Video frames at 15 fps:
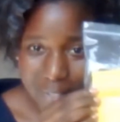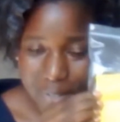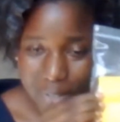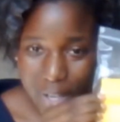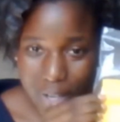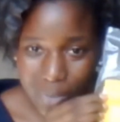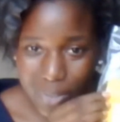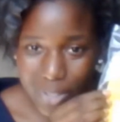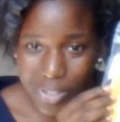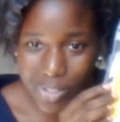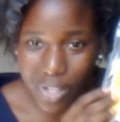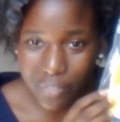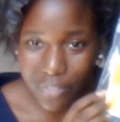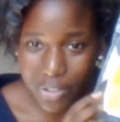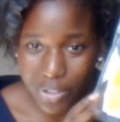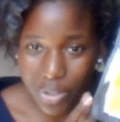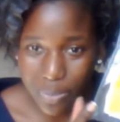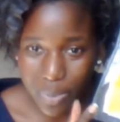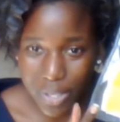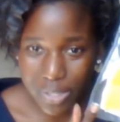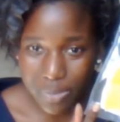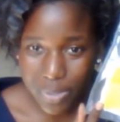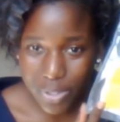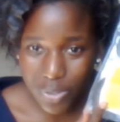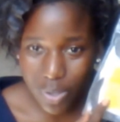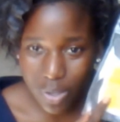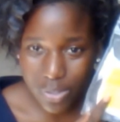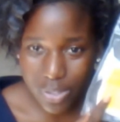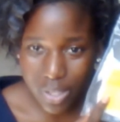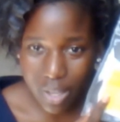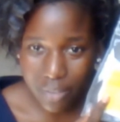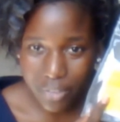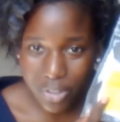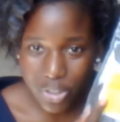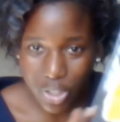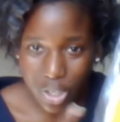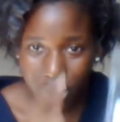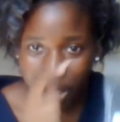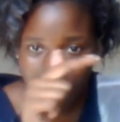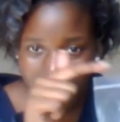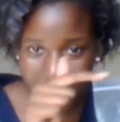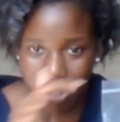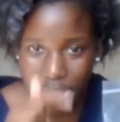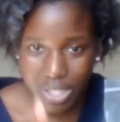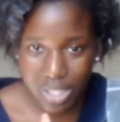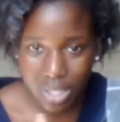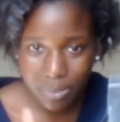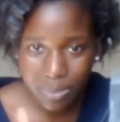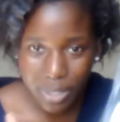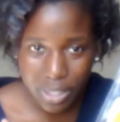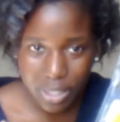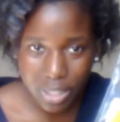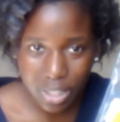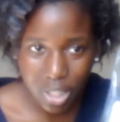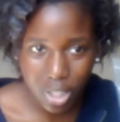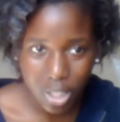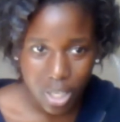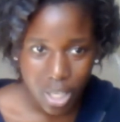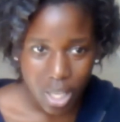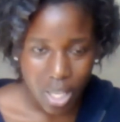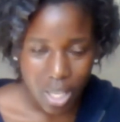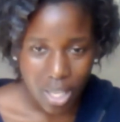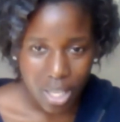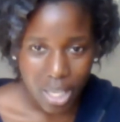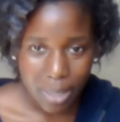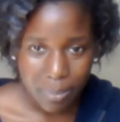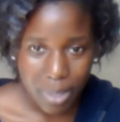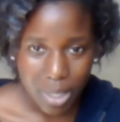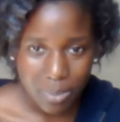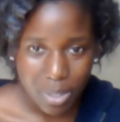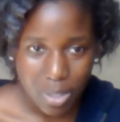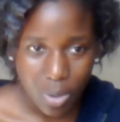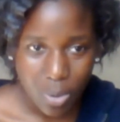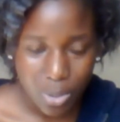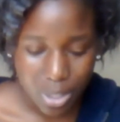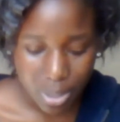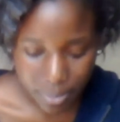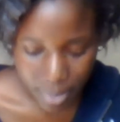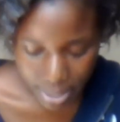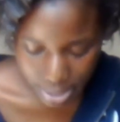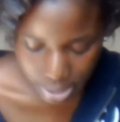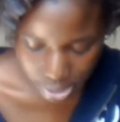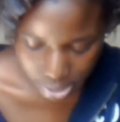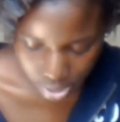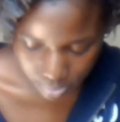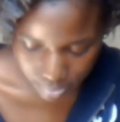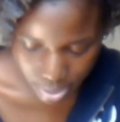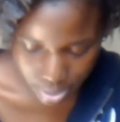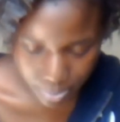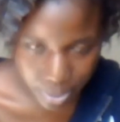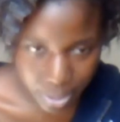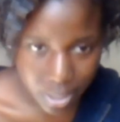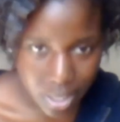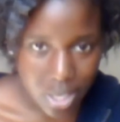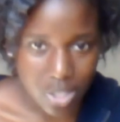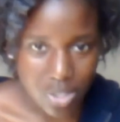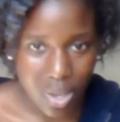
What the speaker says: So not only do you have your coupons, but you also have your chart. And I just slip it in here and maybe hold it in my hand, maybe.